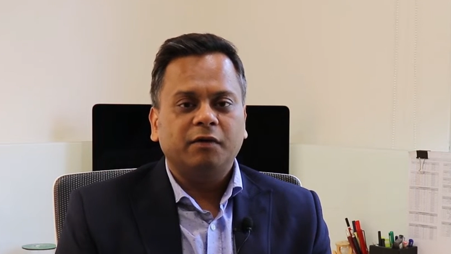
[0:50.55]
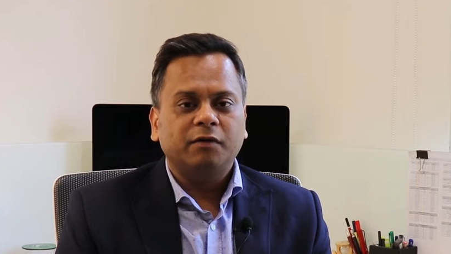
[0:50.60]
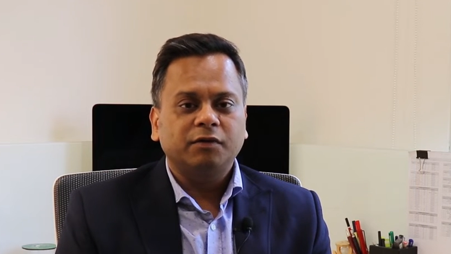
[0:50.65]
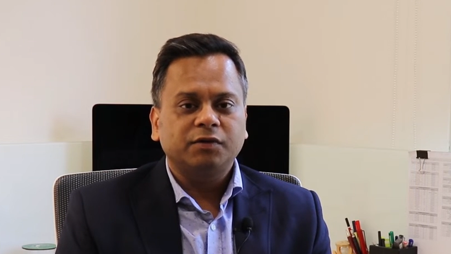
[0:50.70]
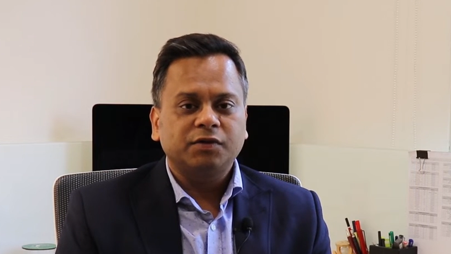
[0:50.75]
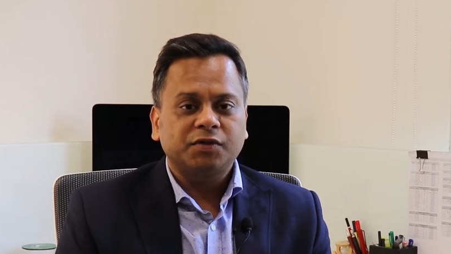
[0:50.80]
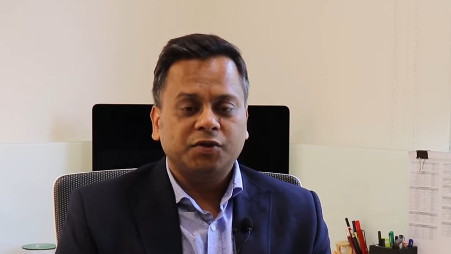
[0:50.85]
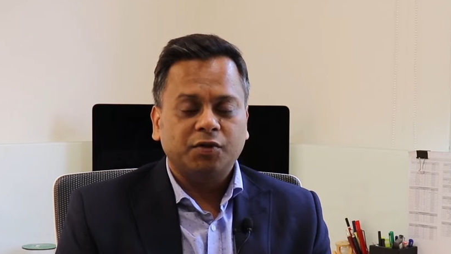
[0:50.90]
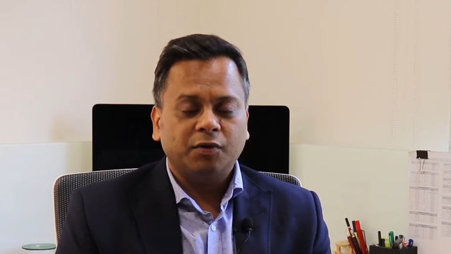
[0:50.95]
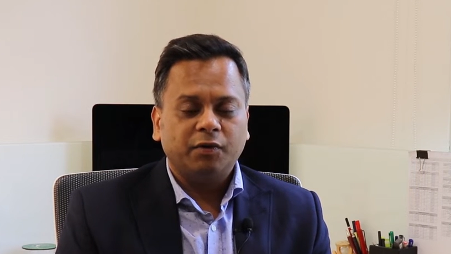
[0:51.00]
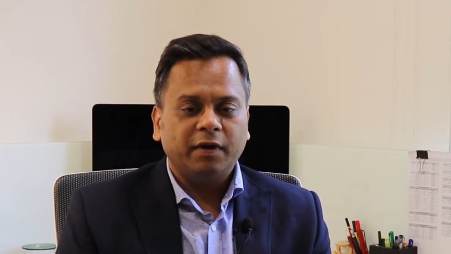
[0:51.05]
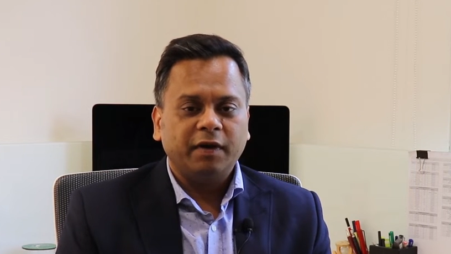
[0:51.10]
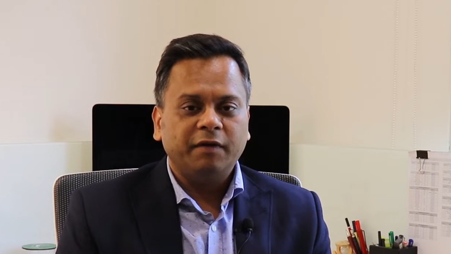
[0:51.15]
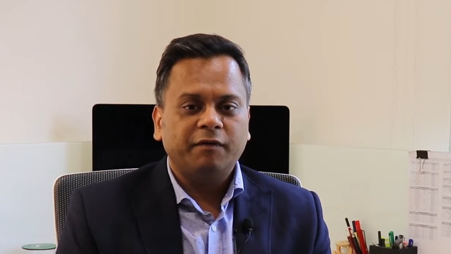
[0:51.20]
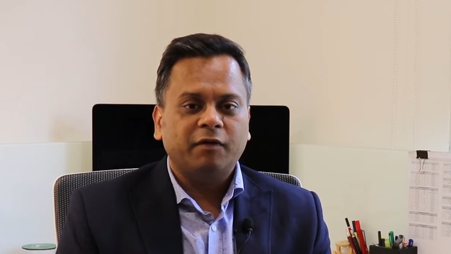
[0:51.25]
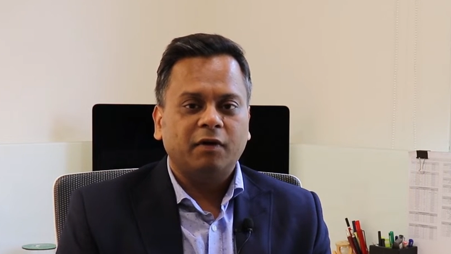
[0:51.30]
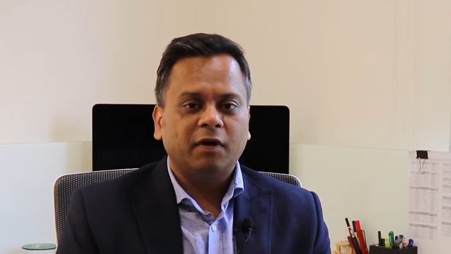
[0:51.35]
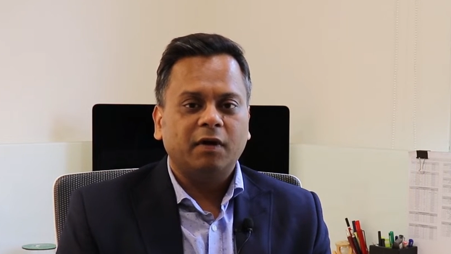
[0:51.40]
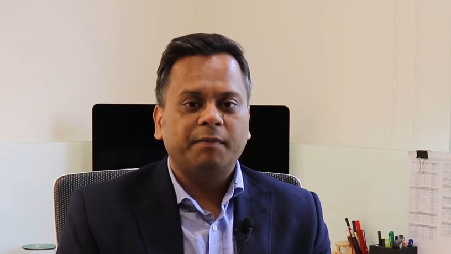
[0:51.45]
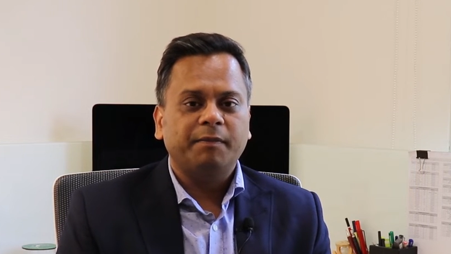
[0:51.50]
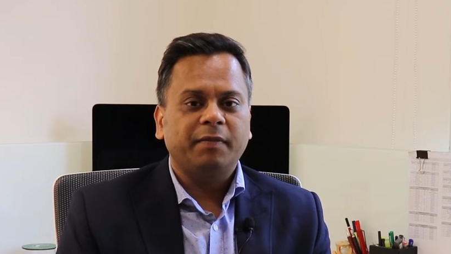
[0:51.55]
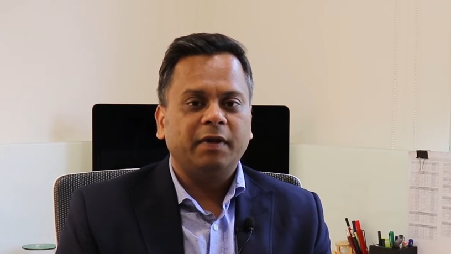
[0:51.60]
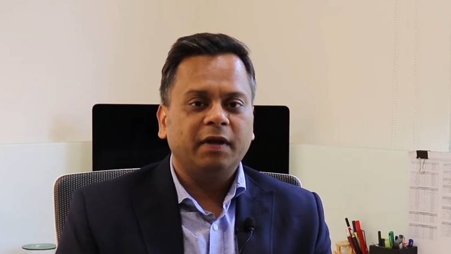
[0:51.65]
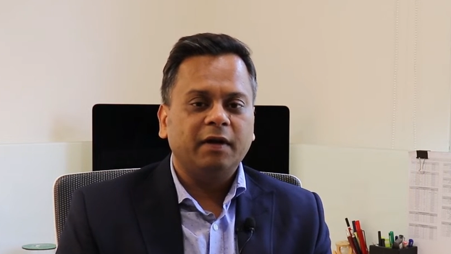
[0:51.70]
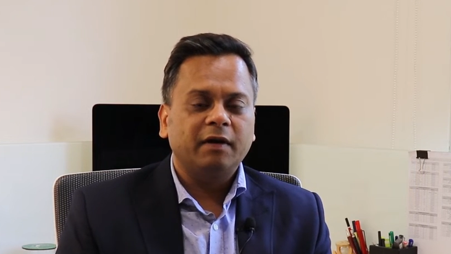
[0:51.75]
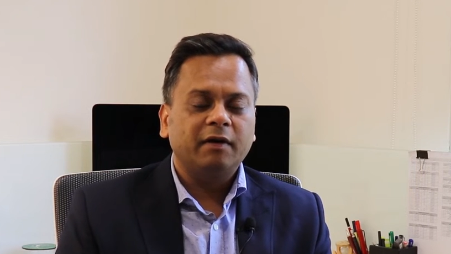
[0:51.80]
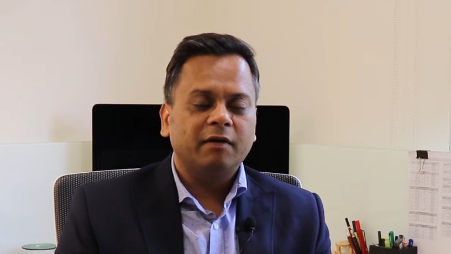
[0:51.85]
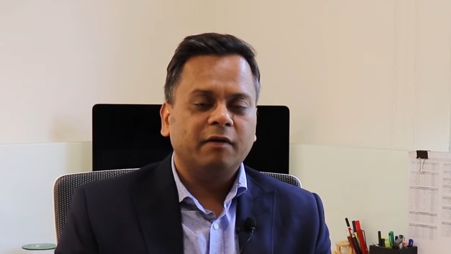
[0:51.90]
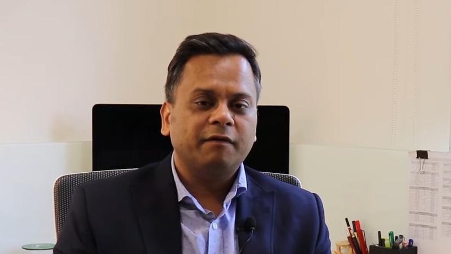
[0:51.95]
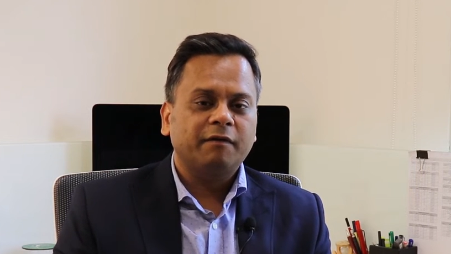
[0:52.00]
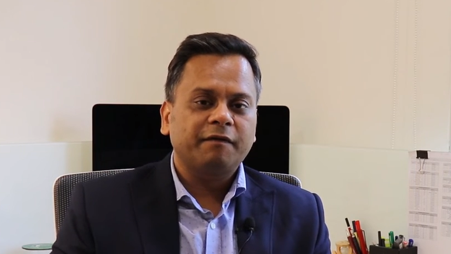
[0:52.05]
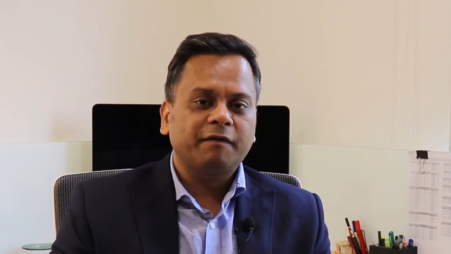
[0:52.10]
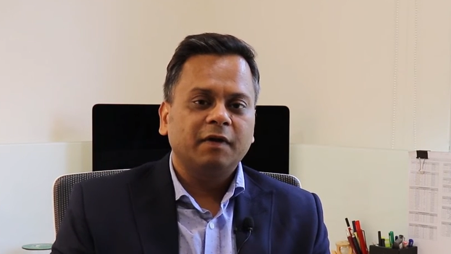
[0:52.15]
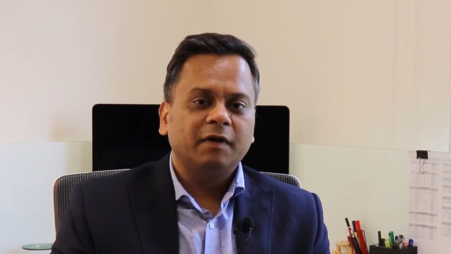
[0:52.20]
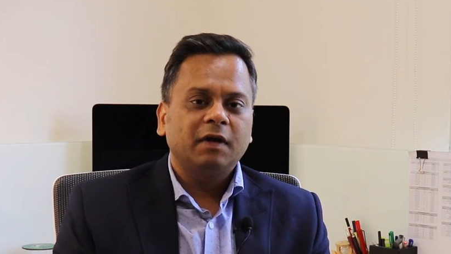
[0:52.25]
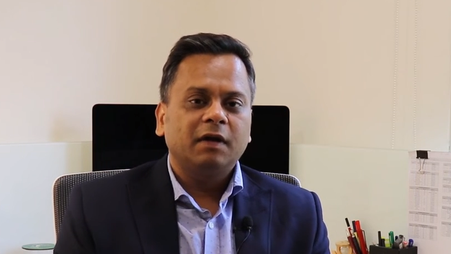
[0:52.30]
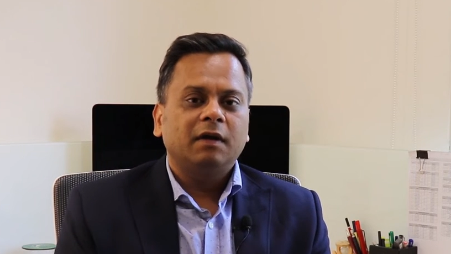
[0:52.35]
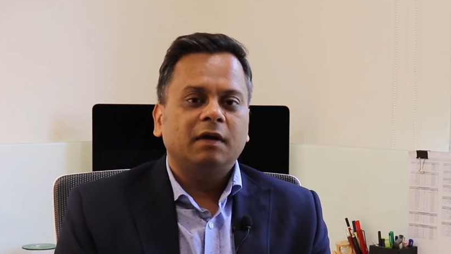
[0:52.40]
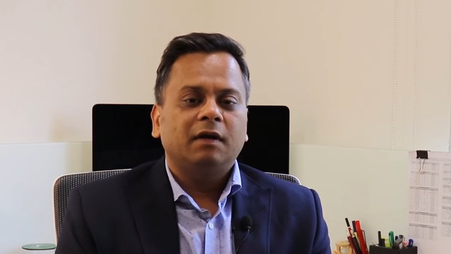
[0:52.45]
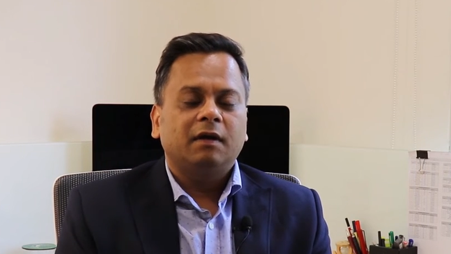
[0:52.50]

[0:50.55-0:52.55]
growth story for a period of